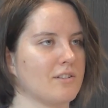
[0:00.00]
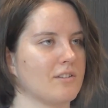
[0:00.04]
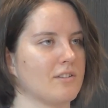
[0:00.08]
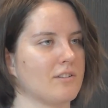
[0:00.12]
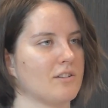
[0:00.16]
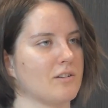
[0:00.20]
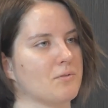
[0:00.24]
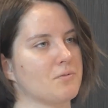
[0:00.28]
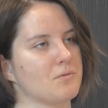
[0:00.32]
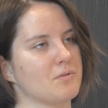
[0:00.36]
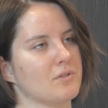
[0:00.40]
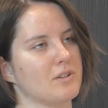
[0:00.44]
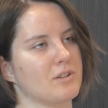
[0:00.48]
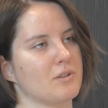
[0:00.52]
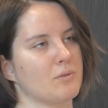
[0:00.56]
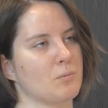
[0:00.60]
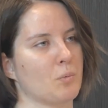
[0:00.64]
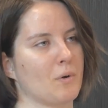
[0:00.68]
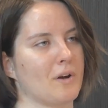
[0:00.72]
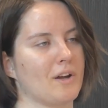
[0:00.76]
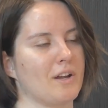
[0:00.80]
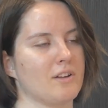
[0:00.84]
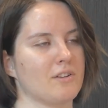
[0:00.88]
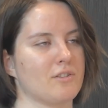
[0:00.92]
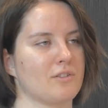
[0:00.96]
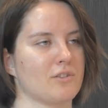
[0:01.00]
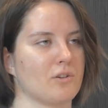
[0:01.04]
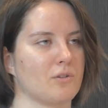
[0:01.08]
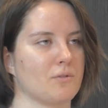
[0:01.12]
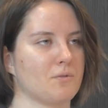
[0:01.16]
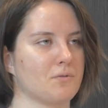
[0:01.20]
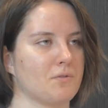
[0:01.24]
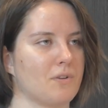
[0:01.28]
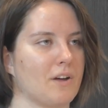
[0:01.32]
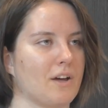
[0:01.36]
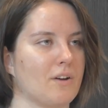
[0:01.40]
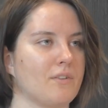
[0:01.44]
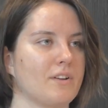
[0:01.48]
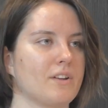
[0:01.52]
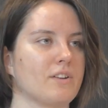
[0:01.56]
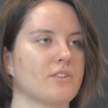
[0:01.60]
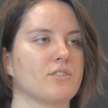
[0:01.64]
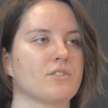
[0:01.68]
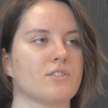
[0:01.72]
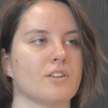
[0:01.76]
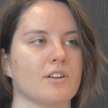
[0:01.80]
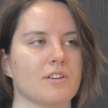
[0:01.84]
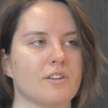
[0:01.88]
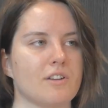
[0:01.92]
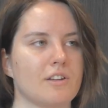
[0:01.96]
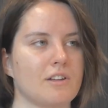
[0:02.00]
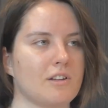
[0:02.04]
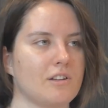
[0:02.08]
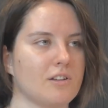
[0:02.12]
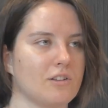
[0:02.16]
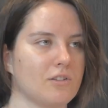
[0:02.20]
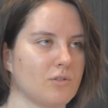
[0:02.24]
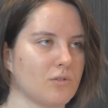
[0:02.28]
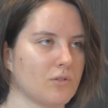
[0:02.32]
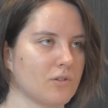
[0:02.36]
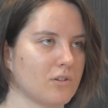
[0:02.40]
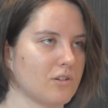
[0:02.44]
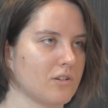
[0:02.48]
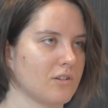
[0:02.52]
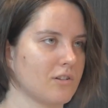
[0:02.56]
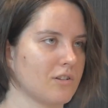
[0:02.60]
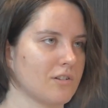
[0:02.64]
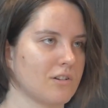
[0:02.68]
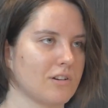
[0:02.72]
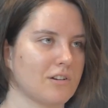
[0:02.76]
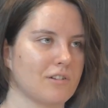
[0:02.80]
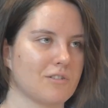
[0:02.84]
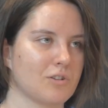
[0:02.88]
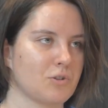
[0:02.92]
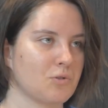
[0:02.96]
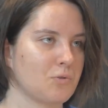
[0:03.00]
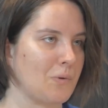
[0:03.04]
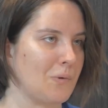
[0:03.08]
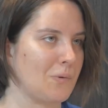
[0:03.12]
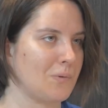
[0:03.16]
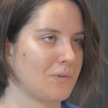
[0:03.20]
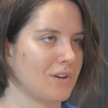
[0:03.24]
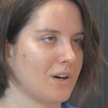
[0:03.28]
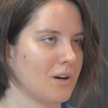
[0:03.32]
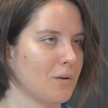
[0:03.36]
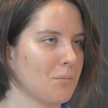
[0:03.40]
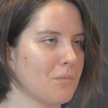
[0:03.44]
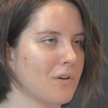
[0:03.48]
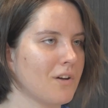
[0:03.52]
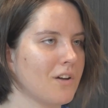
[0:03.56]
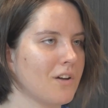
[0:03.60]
different ways of having studied or grown up.